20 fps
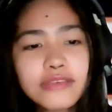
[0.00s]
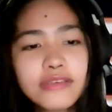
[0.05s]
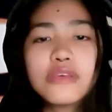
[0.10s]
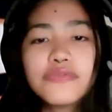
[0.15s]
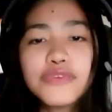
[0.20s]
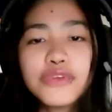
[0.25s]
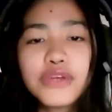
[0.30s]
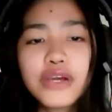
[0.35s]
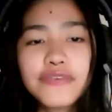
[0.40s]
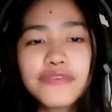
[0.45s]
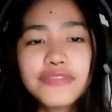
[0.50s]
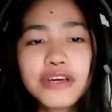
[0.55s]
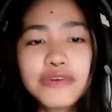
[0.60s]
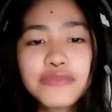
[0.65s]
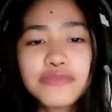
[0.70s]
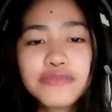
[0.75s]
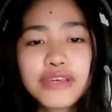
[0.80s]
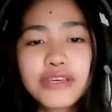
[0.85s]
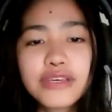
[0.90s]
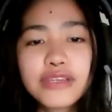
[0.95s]
If you have
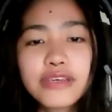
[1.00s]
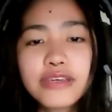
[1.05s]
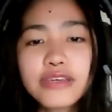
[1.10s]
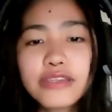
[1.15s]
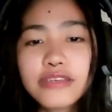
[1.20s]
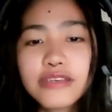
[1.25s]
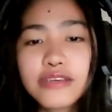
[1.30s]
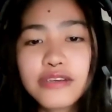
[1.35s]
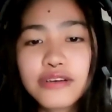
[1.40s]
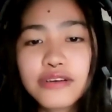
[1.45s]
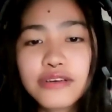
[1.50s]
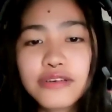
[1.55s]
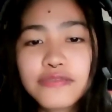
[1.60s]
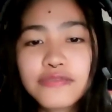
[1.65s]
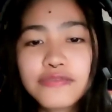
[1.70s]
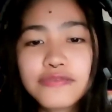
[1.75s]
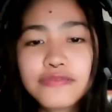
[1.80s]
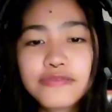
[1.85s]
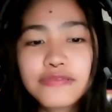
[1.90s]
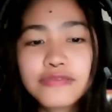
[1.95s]
not read any
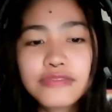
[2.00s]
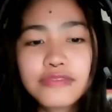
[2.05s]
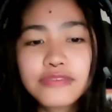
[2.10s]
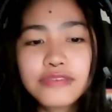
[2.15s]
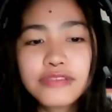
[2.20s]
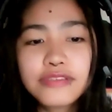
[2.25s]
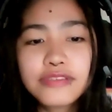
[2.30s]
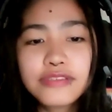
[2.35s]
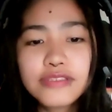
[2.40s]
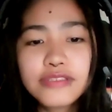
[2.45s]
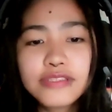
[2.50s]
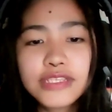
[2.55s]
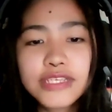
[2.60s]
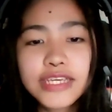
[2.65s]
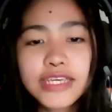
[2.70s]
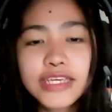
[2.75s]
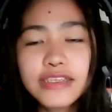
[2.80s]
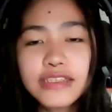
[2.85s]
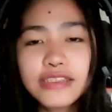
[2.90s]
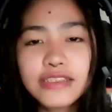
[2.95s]
of the
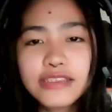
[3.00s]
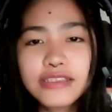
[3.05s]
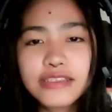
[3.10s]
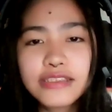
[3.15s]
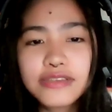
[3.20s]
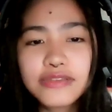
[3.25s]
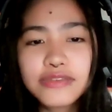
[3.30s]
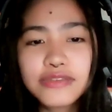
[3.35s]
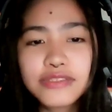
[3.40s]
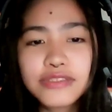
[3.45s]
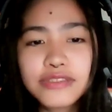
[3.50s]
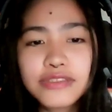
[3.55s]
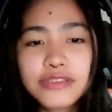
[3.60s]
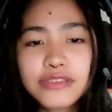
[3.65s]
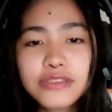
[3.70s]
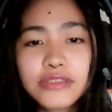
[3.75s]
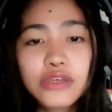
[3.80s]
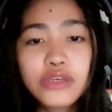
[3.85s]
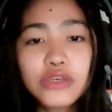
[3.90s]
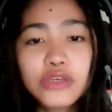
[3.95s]
Kennedy
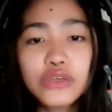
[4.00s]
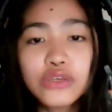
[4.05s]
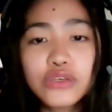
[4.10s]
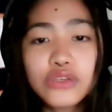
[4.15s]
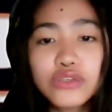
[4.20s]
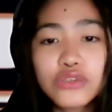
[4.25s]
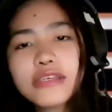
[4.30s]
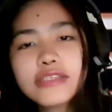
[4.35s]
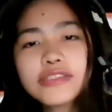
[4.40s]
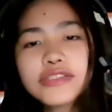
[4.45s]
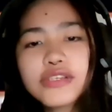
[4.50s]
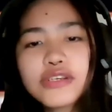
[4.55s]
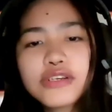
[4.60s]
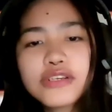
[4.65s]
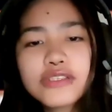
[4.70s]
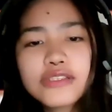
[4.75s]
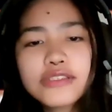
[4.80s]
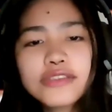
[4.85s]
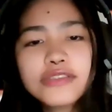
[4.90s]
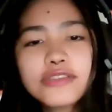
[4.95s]
series, links
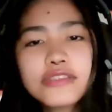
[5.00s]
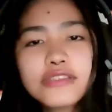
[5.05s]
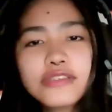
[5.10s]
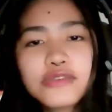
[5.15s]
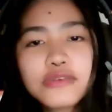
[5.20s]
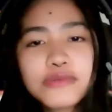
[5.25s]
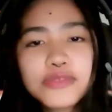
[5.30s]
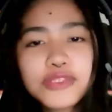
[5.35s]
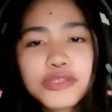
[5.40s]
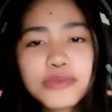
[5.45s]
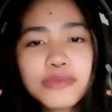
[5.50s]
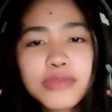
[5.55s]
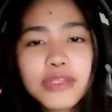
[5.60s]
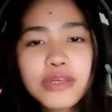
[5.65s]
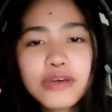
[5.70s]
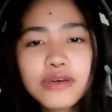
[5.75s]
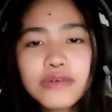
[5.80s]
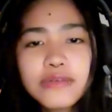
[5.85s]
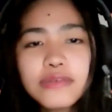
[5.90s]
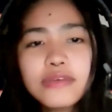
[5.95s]
on the description
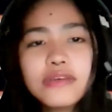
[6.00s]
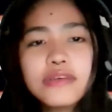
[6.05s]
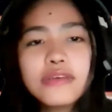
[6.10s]
below.